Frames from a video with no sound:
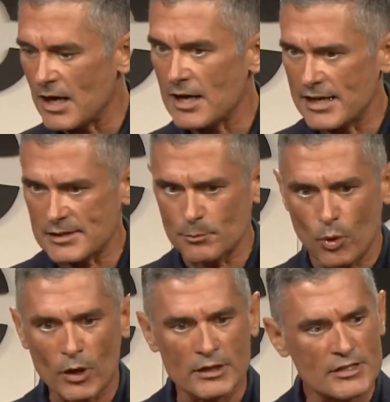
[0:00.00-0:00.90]
uh, is
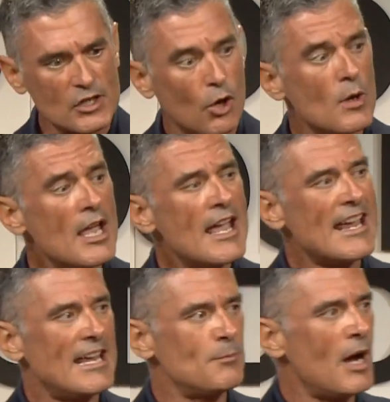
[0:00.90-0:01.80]
important. So
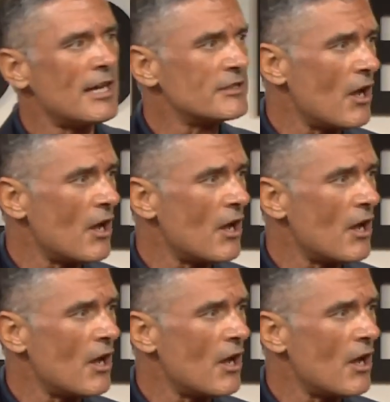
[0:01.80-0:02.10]
in my